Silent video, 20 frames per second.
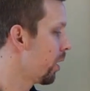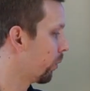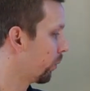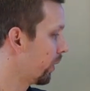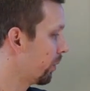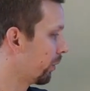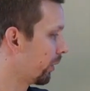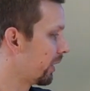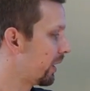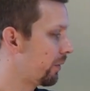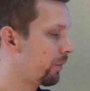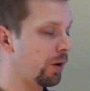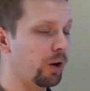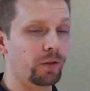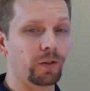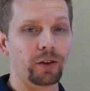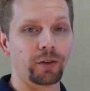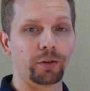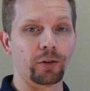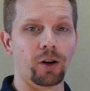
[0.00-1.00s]
We will
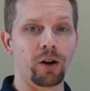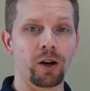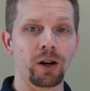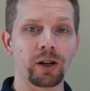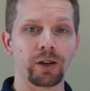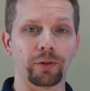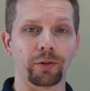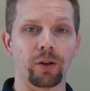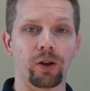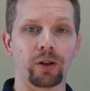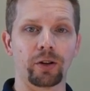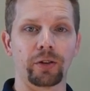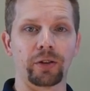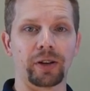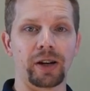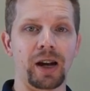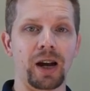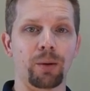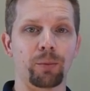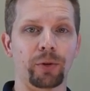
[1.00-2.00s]
default this on as long as
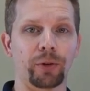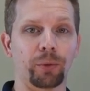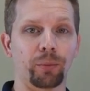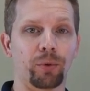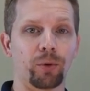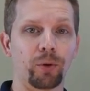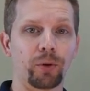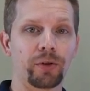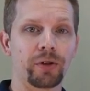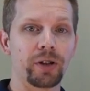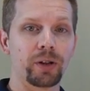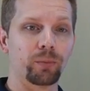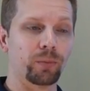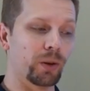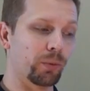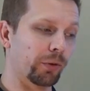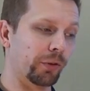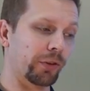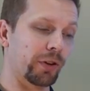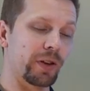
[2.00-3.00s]
the camera supports it.
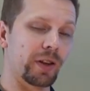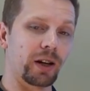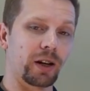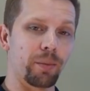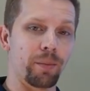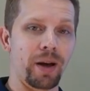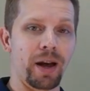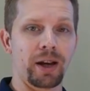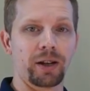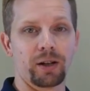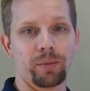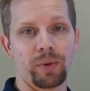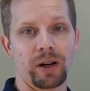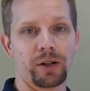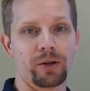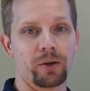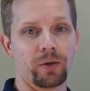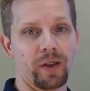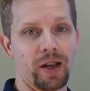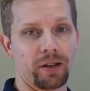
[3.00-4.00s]
We will send the command and
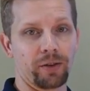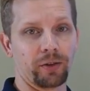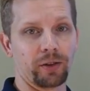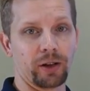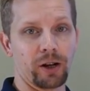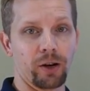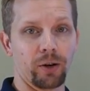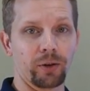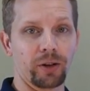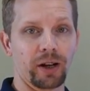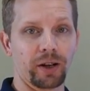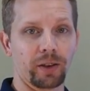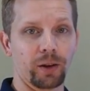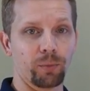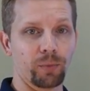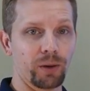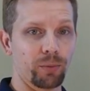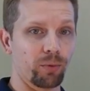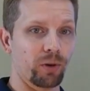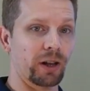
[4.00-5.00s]
make sure that's the codec
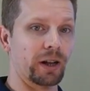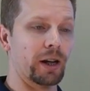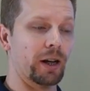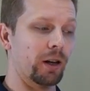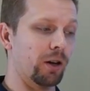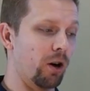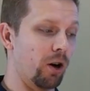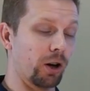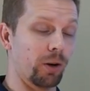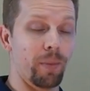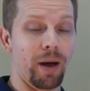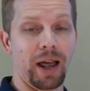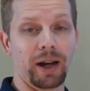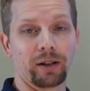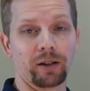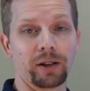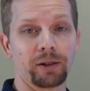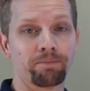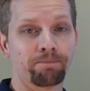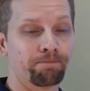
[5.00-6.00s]
that we bring in
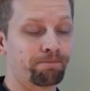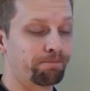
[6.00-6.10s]
automatically.